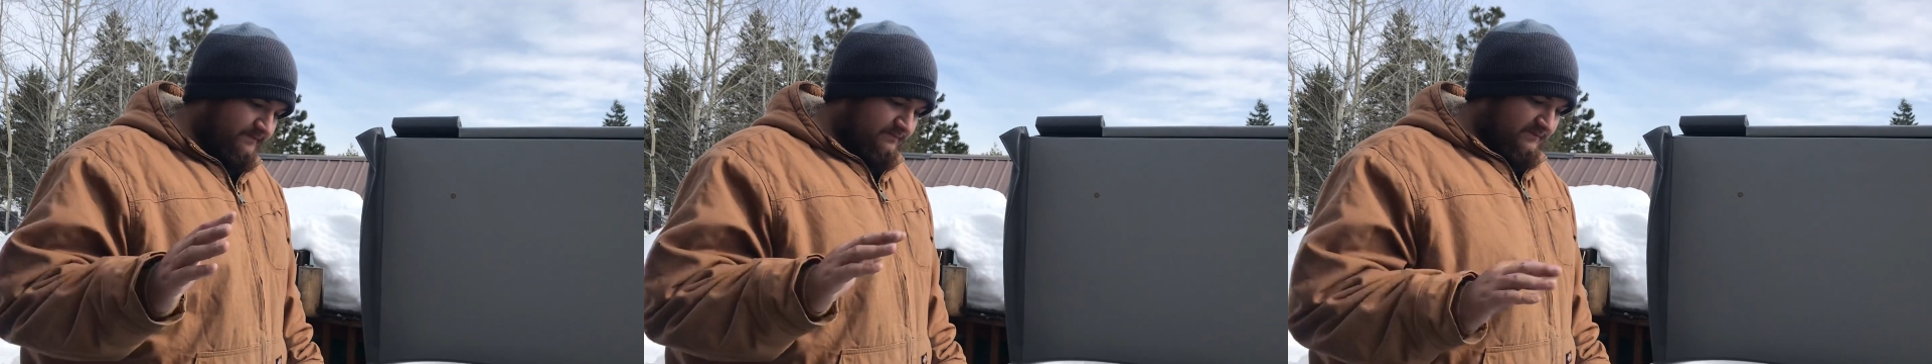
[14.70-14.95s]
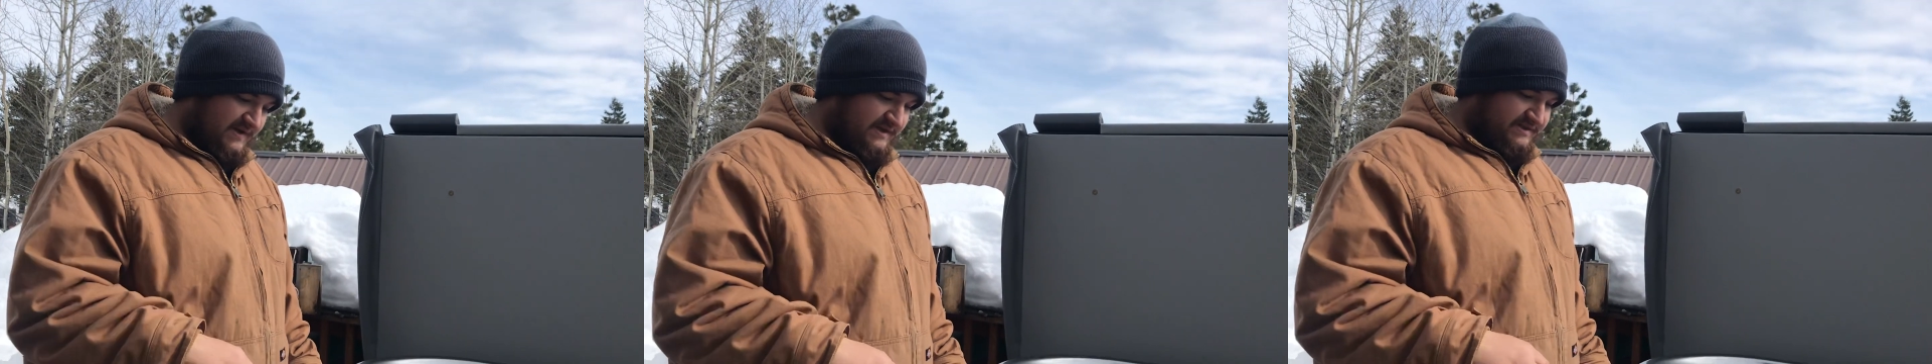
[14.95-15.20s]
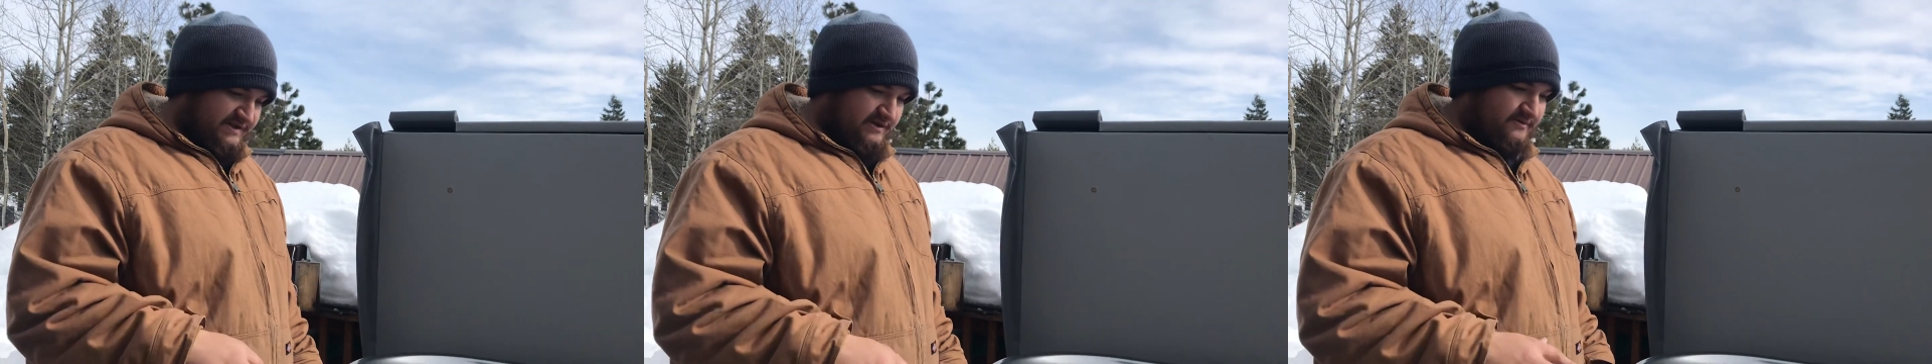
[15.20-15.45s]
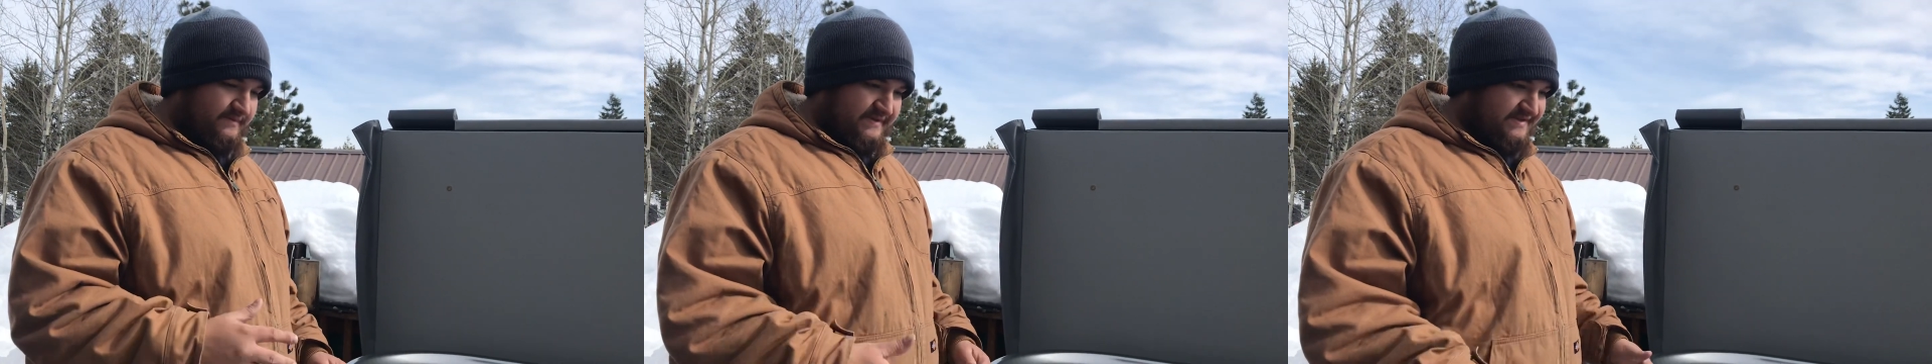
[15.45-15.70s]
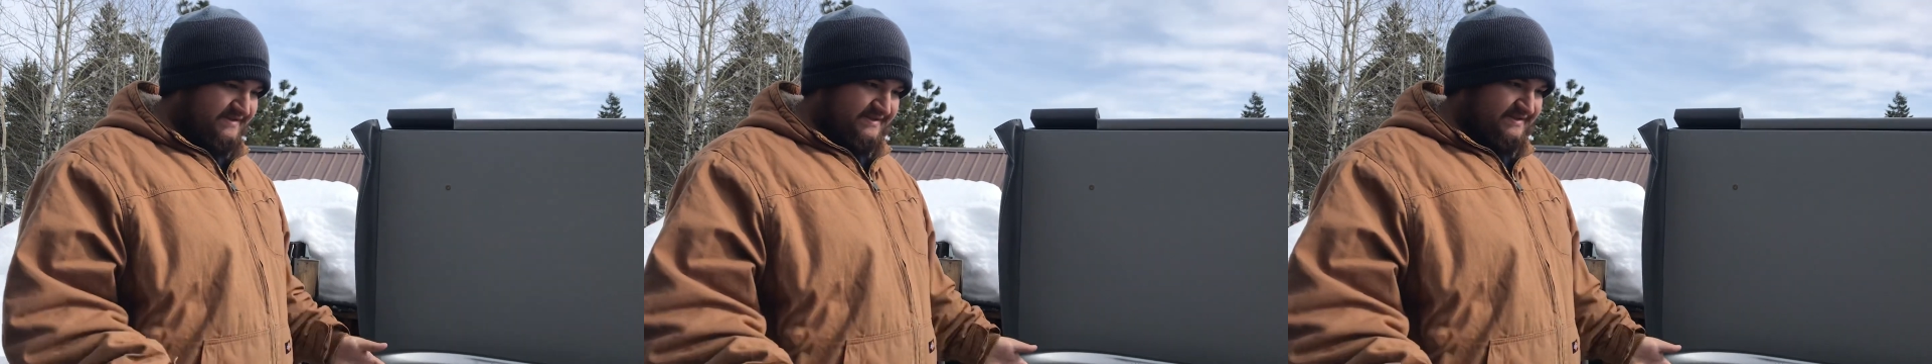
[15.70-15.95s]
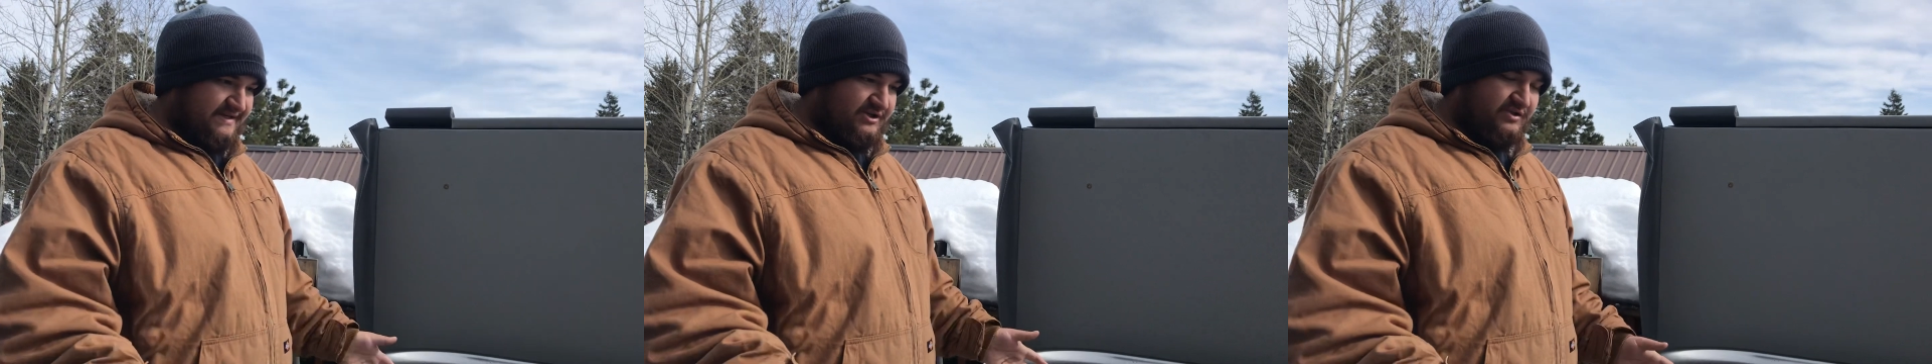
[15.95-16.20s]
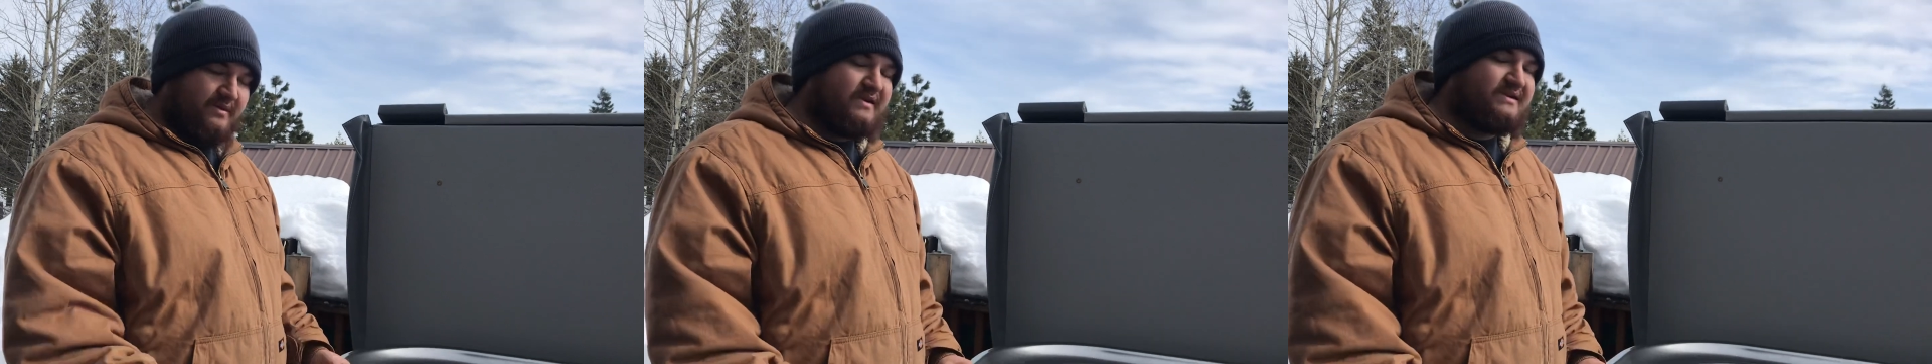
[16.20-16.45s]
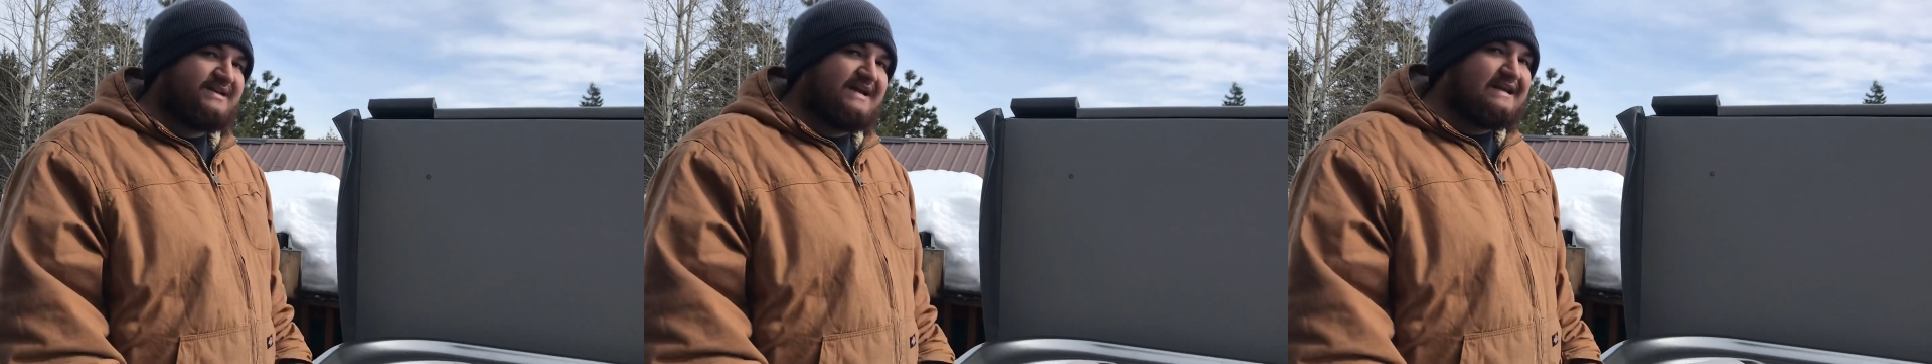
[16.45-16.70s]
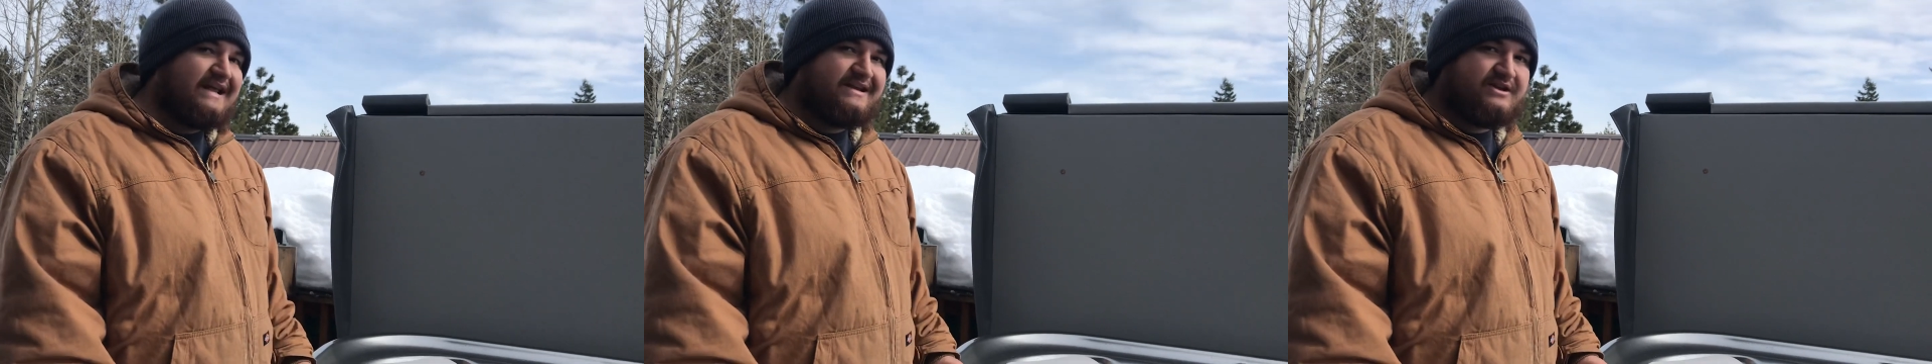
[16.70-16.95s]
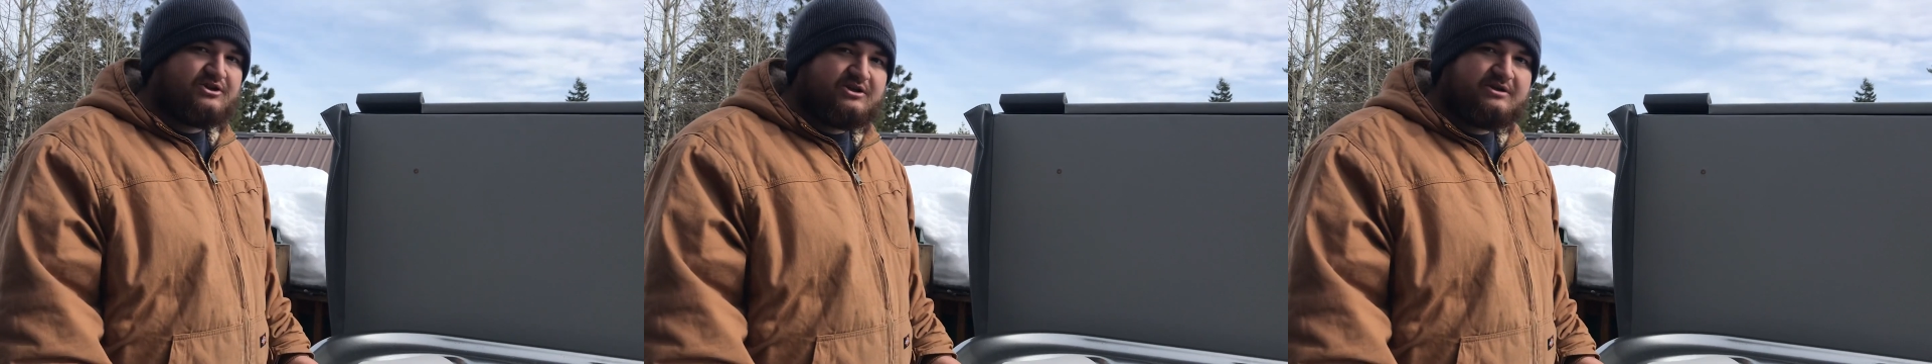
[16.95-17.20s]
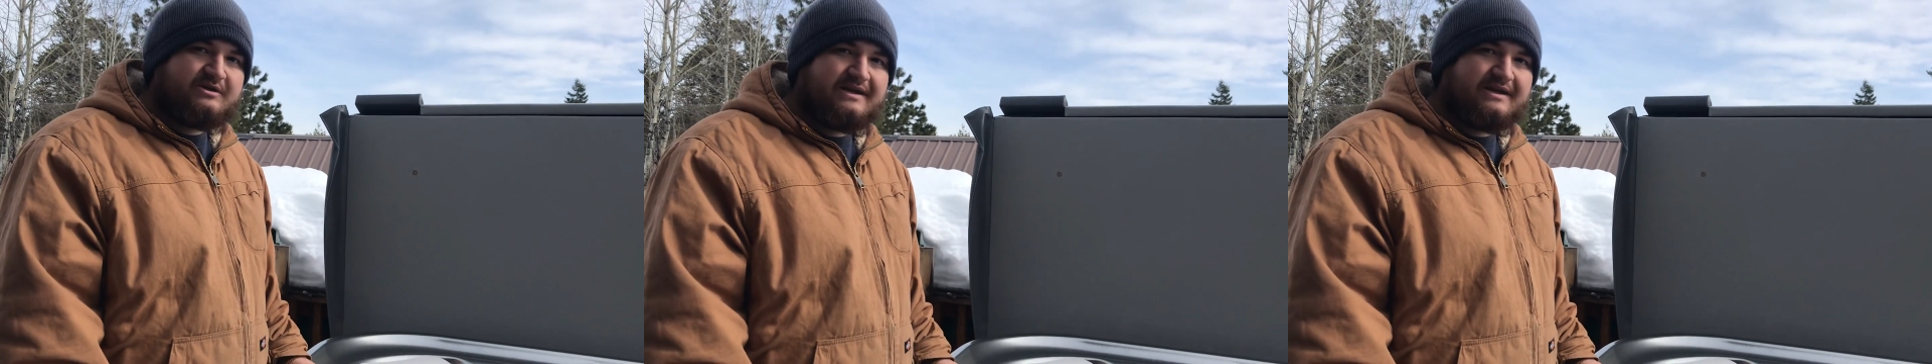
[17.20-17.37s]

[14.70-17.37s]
Because, this is essentially a big satellite dish.